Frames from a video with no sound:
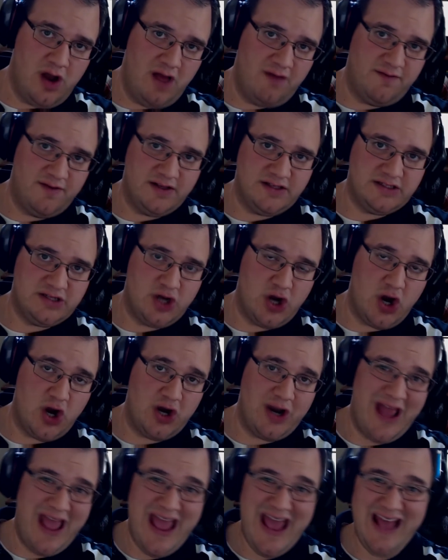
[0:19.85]
graphics
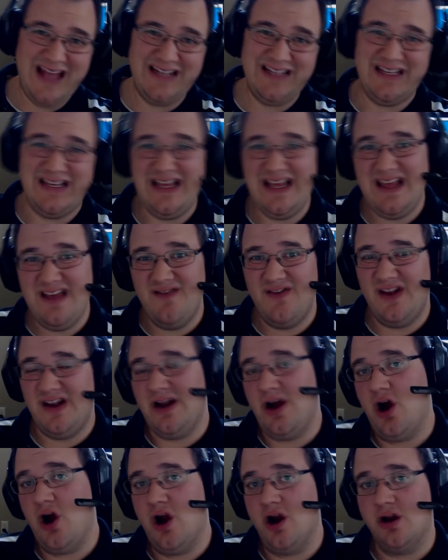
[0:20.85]
card, and
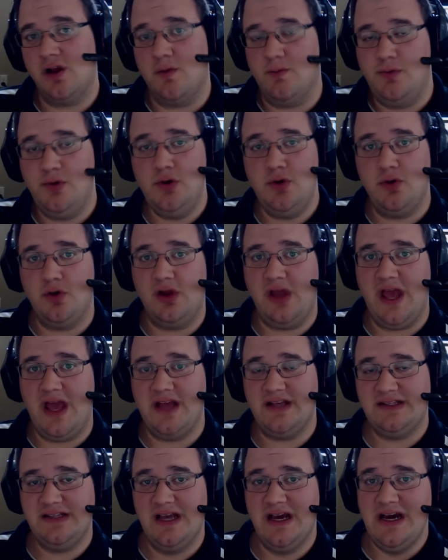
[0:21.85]
even our computer
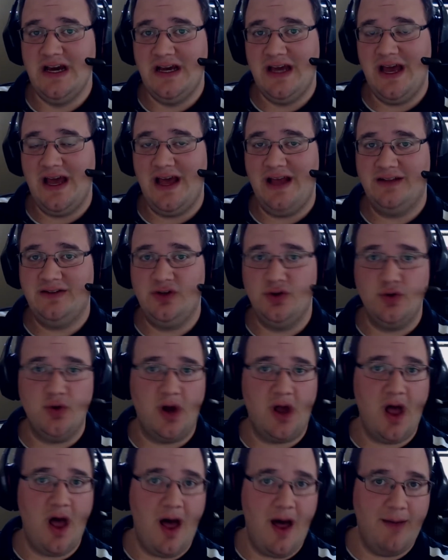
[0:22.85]
case
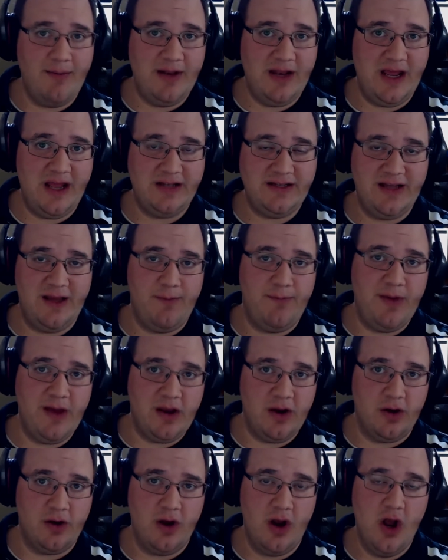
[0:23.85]
to accommodate a
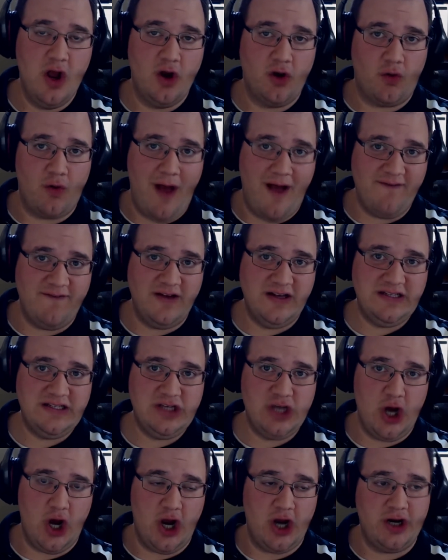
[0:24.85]
bigger
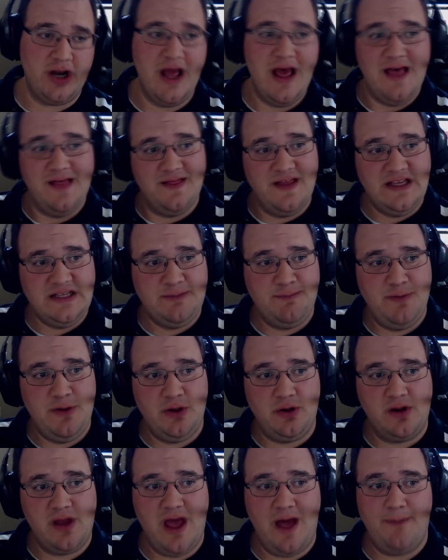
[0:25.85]
graphics card. This
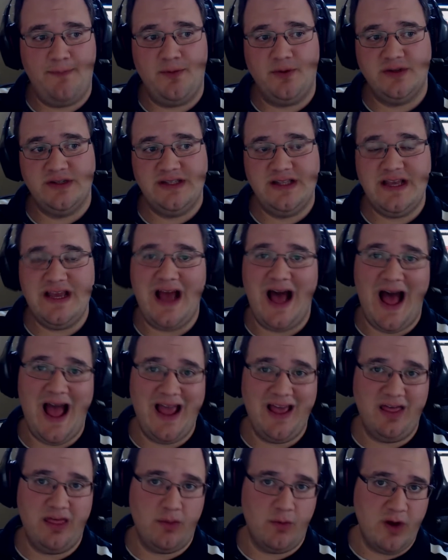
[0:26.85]
build couples the
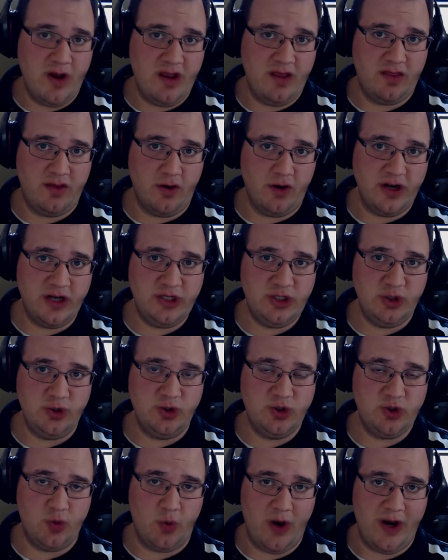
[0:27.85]

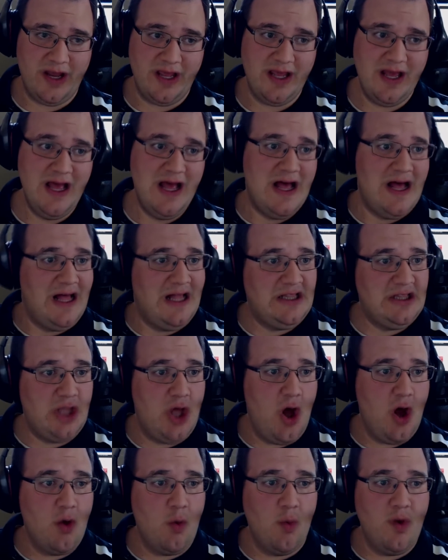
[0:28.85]
i3-3220
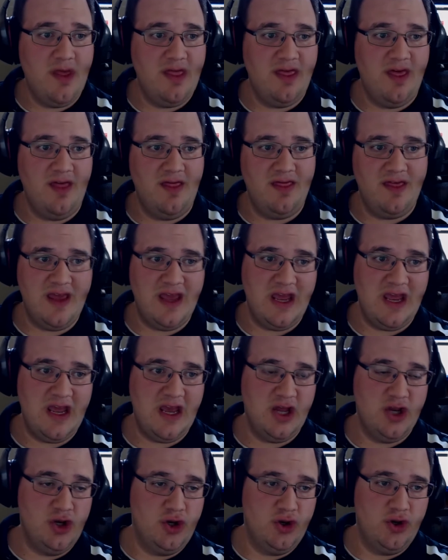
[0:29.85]
along with
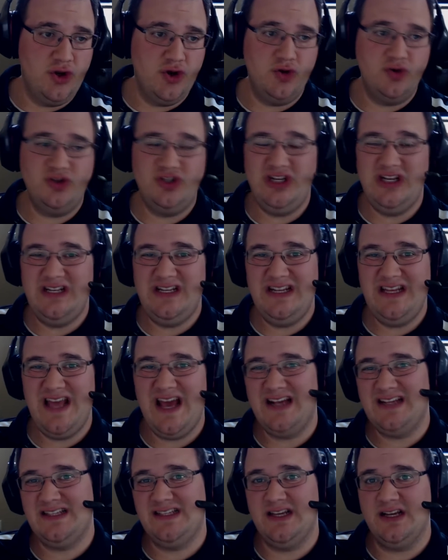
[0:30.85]
the new
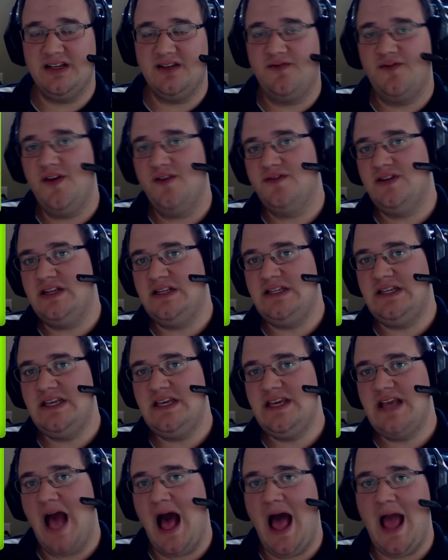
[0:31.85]
GTX
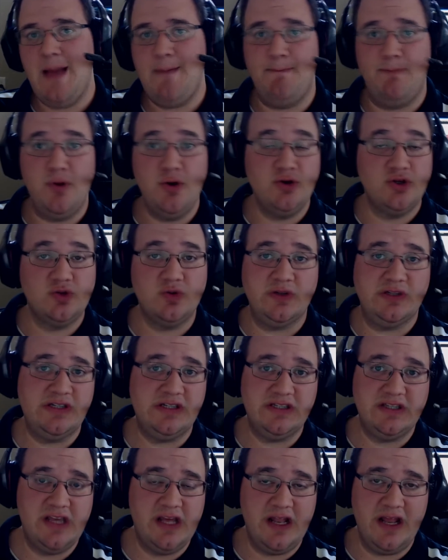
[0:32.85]
650Ti Boost,
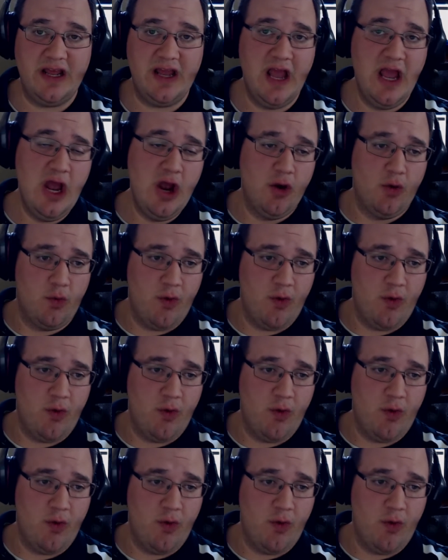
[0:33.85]
which is getting